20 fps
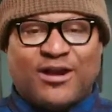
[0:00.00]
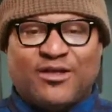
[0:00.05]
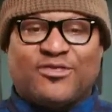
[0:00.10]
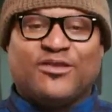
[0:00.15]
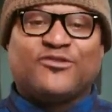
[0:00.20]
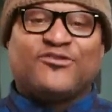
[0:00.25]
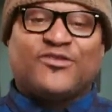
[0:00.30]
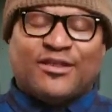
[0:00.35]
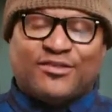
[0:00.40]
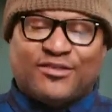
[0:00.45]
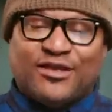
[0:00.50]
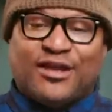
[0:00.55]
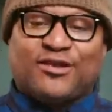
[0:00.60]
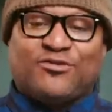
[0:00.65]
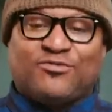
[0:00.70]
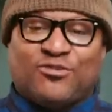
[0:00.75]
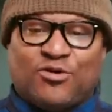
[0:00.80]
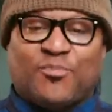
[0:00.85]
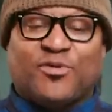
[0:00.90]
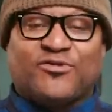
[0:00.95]
thinks that
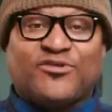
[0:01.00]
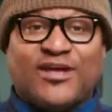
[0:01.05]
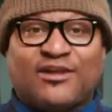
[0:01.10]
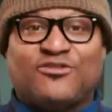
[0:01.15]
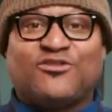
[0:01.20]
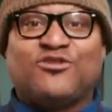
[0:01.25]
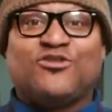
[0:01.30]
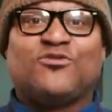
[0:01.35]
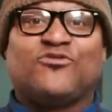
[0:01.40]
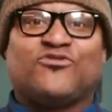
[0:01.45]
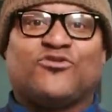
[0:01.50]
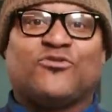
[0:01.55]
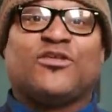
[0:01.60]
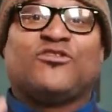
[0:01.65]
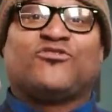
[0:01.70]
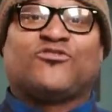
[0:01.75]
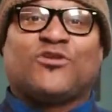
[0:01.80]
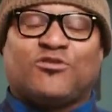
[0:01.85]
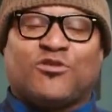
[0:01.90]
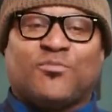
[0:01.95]
they're protecting you, and so they
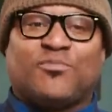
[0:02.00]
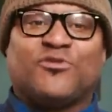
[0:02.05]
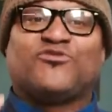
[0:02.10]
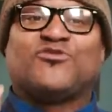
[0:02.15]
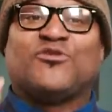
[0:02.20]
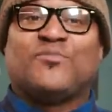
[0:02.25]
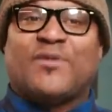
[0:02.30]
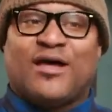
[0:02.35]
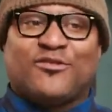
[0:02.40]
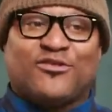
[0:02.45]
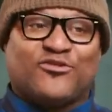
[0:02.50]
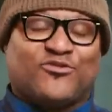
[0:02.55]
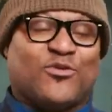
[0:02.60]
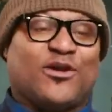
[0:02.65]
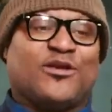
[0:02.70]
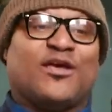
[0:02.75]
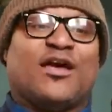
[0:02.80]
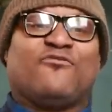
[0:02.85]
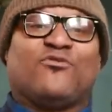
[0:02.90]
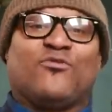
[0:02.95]
start to push them out. That's
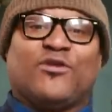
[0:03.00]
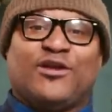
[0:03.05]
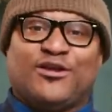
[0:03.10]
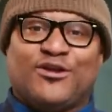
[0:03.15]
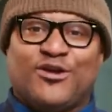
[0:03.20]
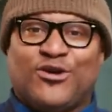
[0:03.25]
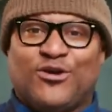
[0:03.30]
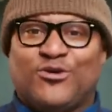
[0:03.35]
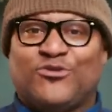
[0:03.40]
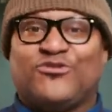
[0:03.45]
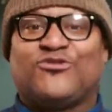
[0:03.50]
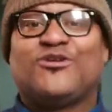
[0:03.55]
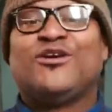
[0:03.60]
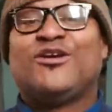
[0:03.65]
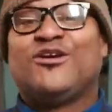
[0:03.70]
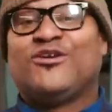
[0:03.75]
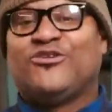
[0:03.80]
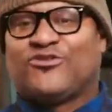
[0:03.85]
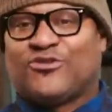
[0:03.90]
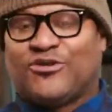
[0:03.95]
why you have a runny nose,
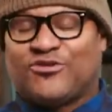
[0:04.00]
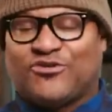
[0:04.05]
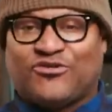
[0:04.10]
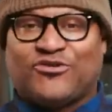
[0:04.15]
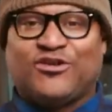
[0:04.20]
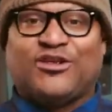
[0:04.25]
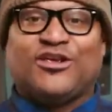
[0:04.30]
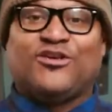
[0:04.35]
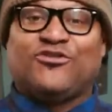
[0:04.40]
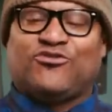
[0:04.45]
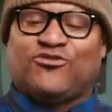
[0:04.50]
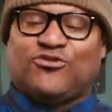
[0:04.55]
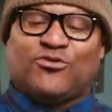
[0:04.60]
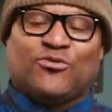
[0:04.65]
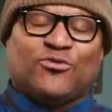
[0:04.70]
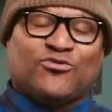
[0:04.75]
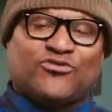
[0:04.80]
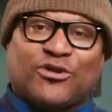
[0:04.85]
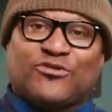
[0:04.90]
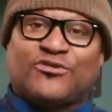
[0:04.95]
you start to sneeze,
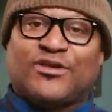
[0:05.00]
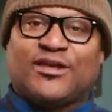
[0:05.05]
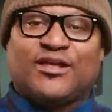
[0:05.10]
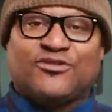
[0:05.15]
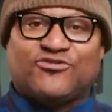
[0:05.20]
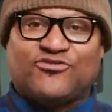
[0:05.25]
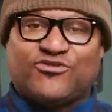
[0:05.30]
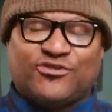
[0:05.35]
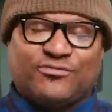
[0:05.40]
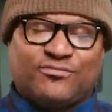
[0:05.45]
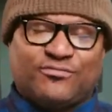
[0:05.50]
you'll start to itch.